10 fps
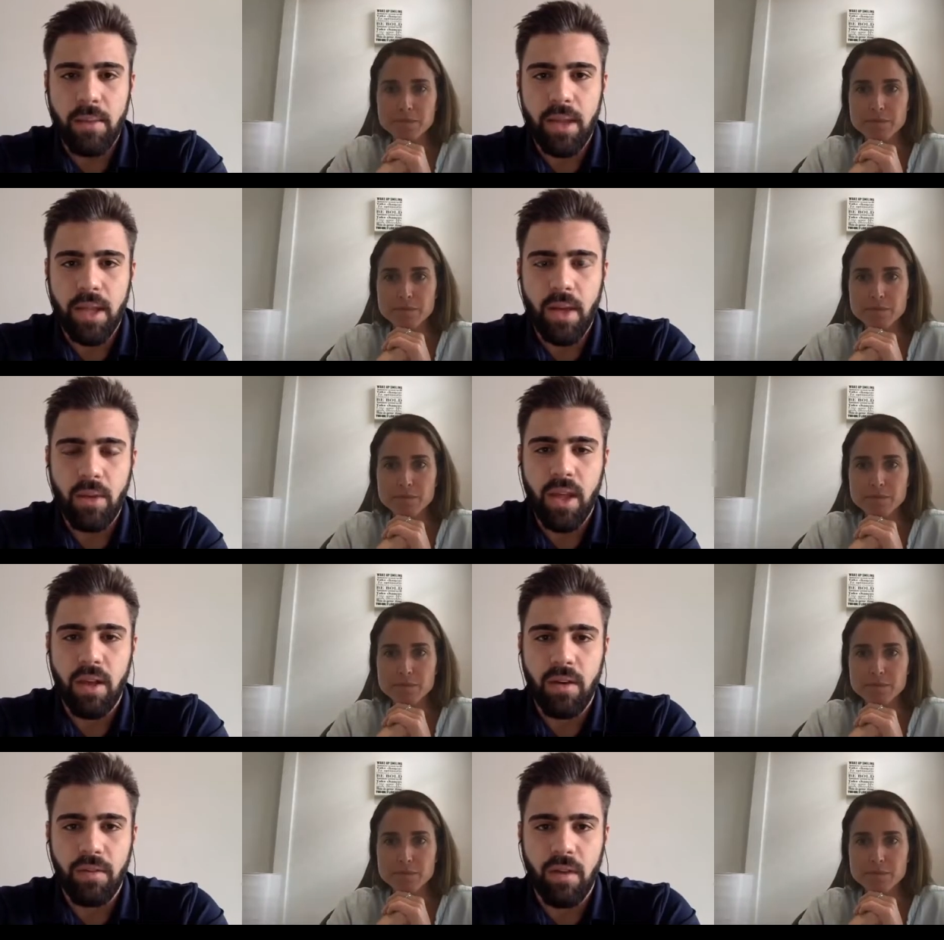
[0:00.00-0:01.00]
Speaker 1: in. And I want to
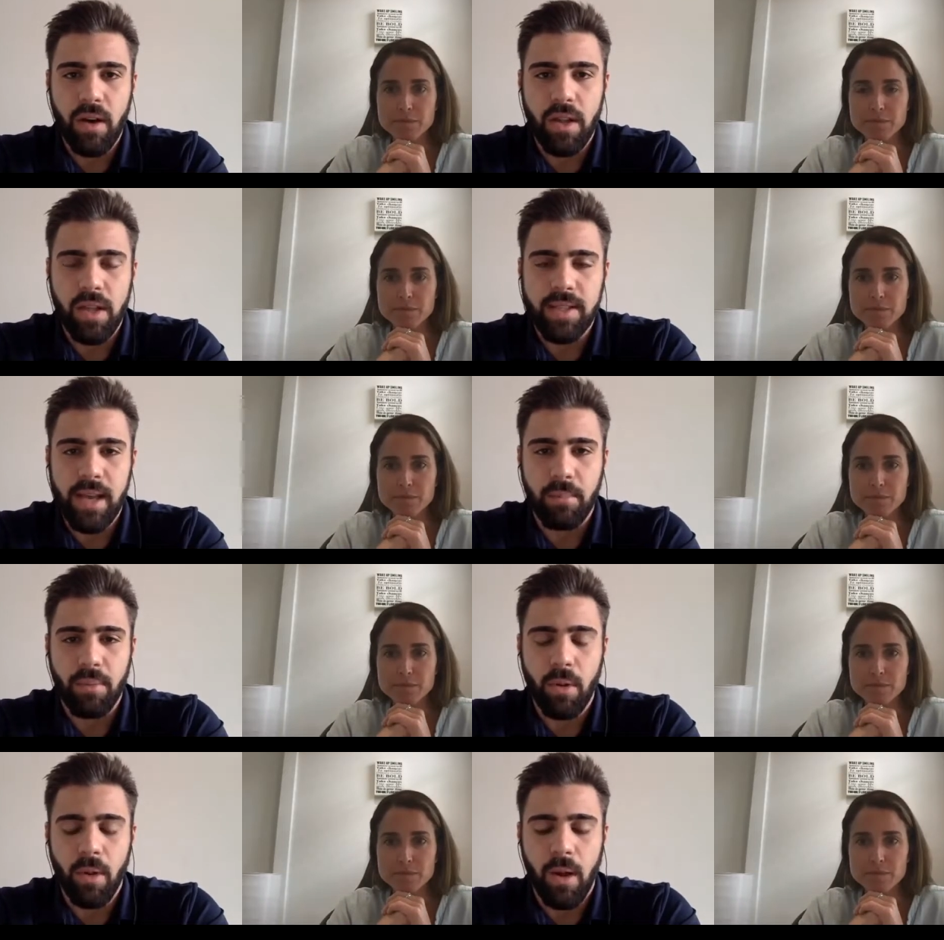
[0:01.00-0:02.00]
give a good
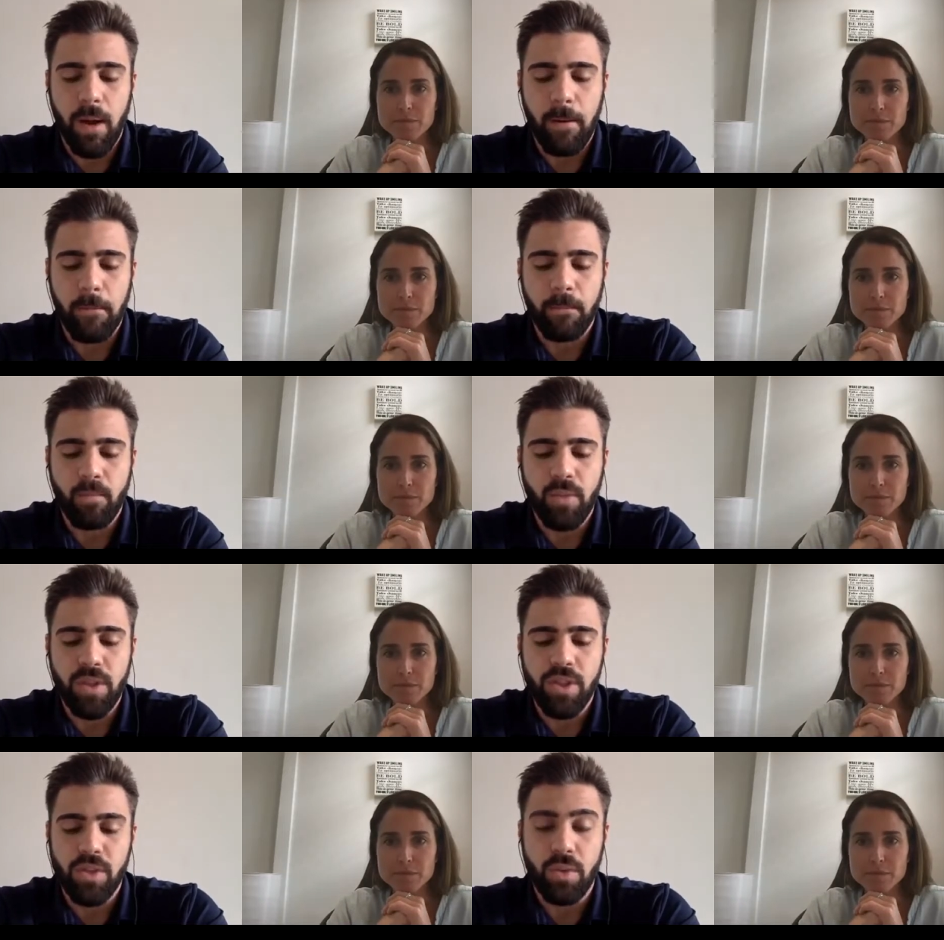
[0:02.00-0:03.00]
example. Um,
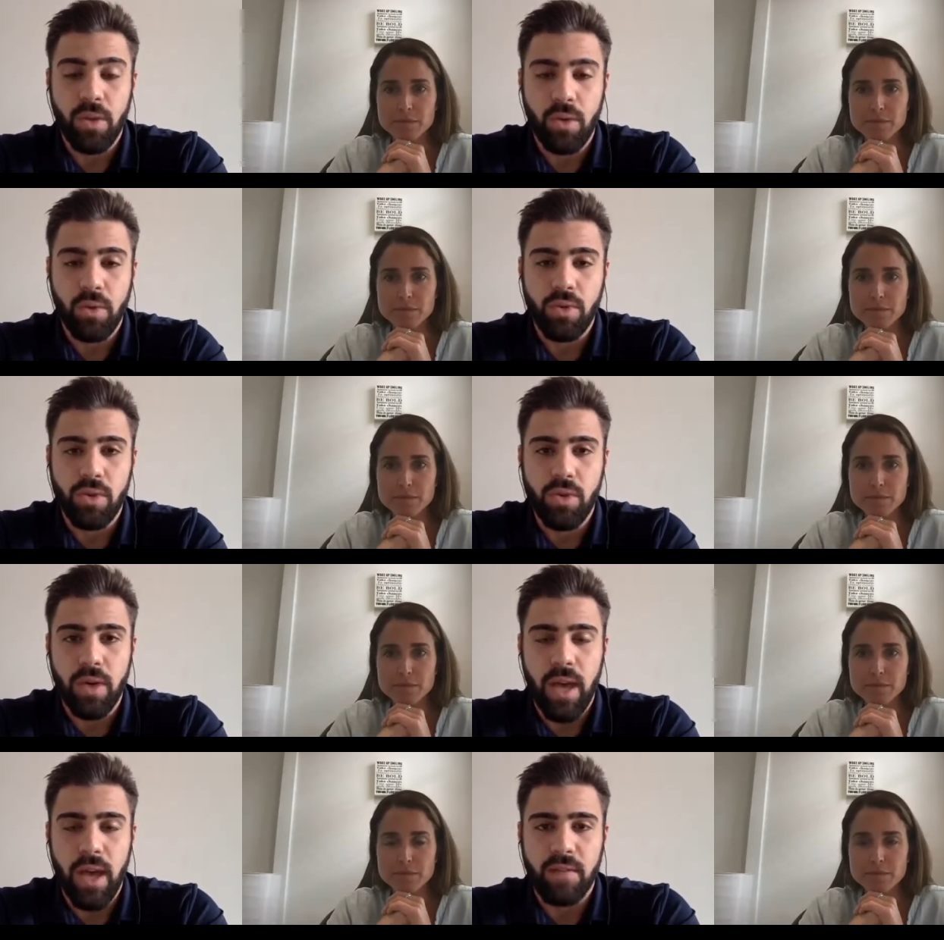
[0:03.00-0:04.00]
this is a really cool story
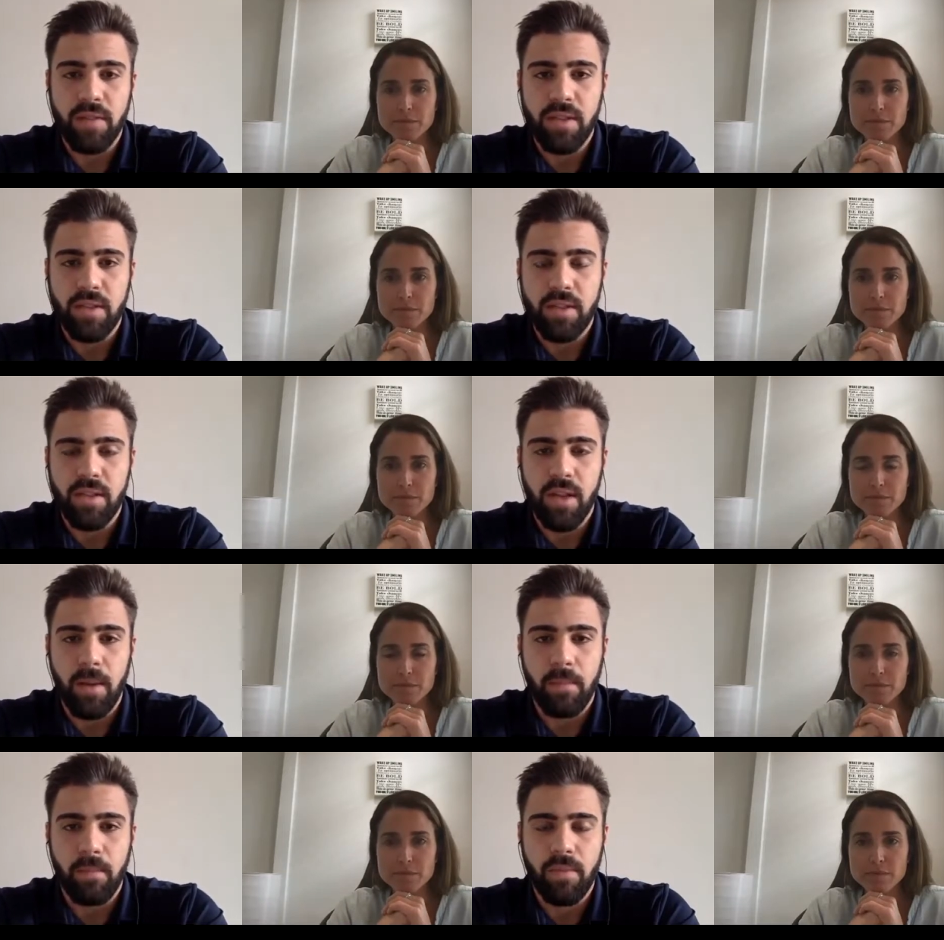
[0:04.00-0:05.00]
I have since
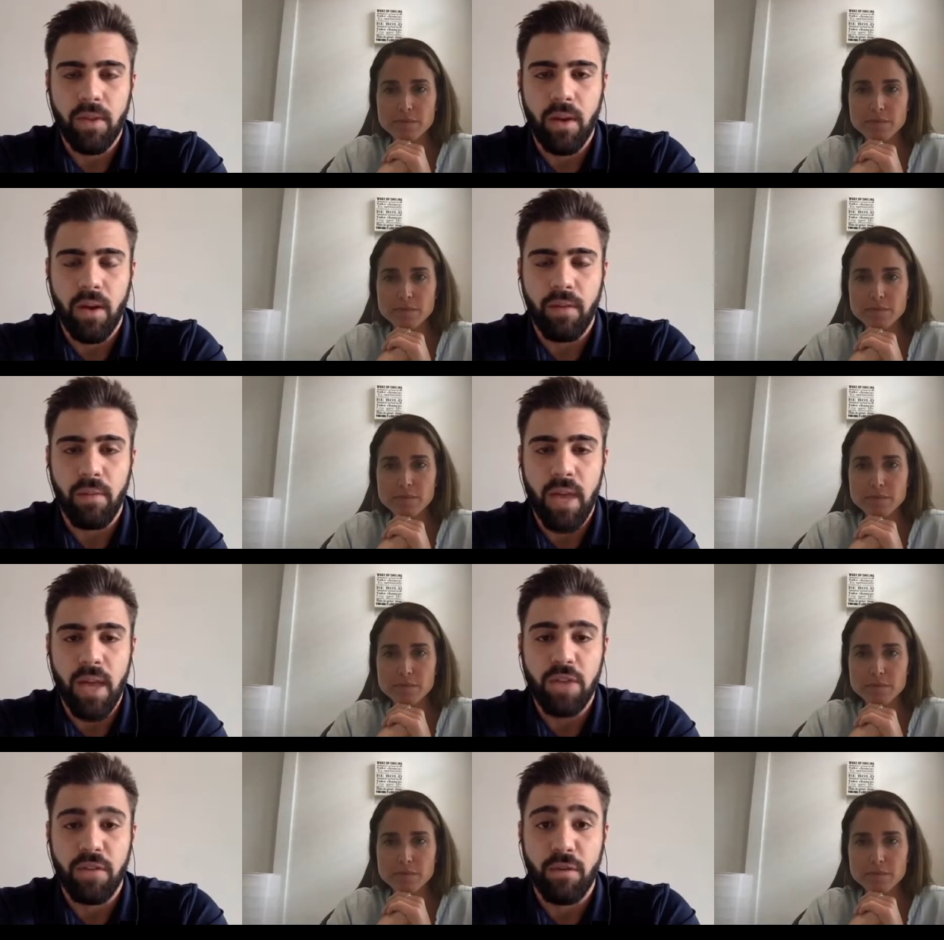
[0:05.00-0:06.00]
um, uh, from the
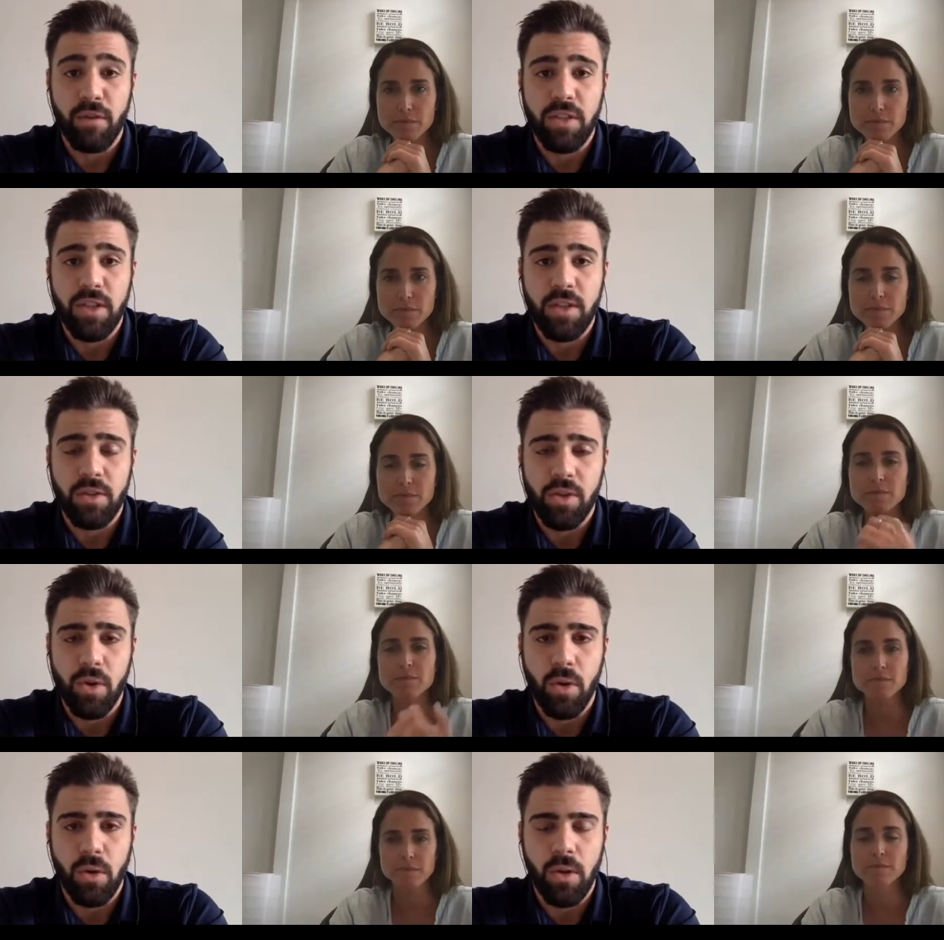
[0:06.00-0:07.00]
age of 14 years
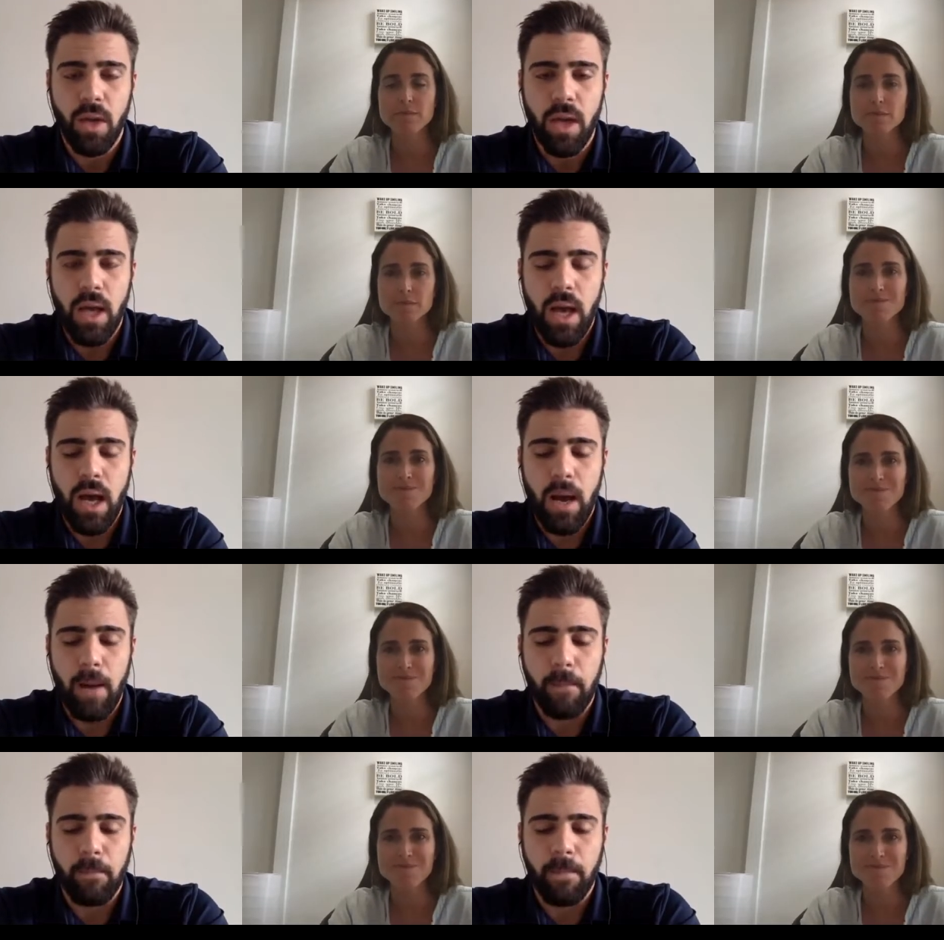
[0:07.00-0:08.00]
old.
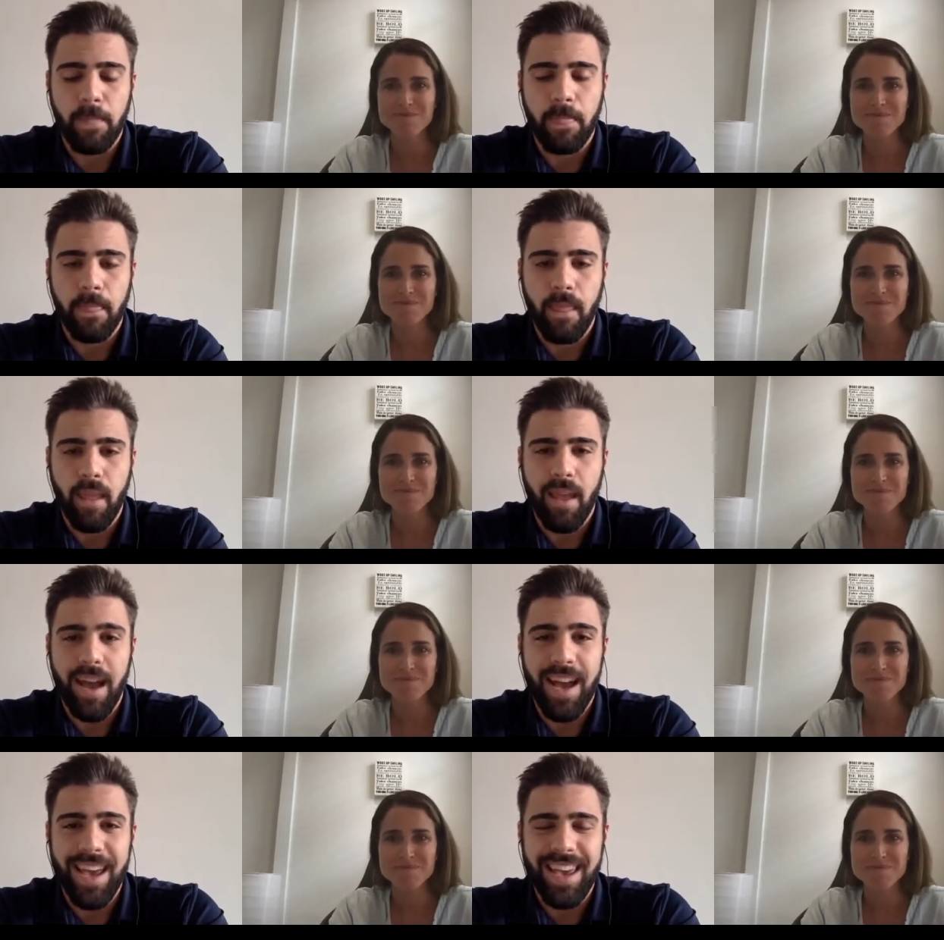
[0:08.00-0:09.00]
Um,
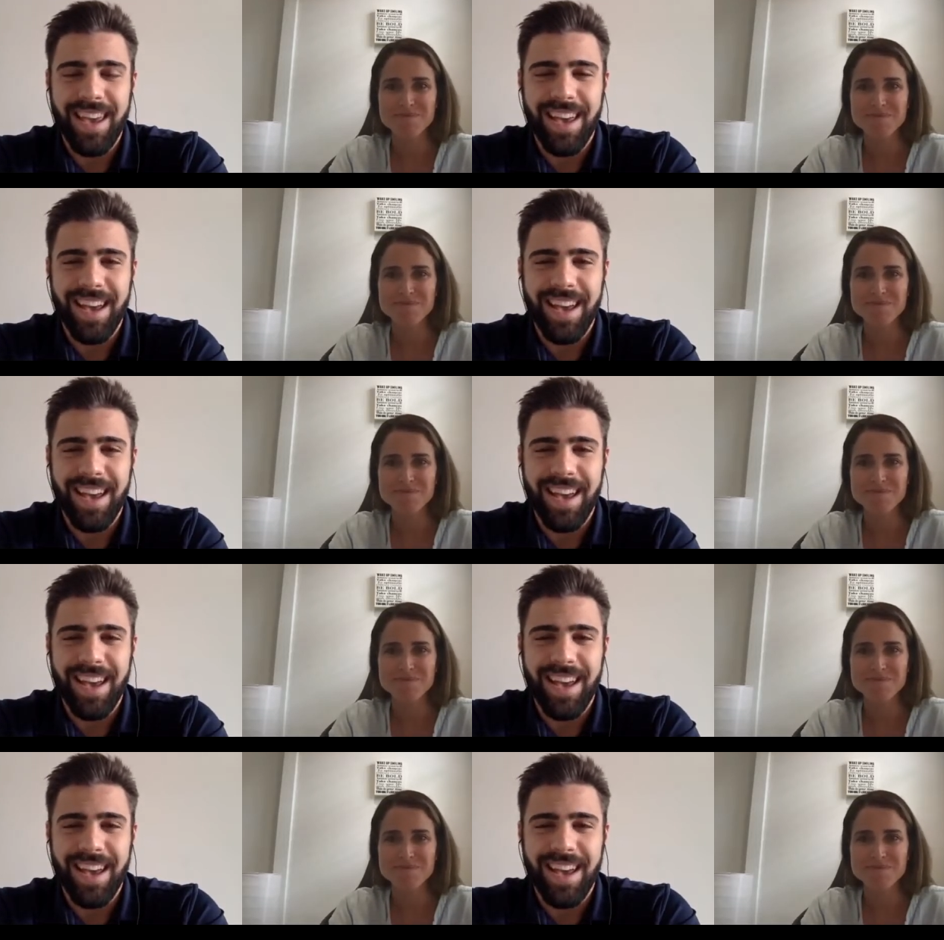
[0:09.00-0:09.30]
I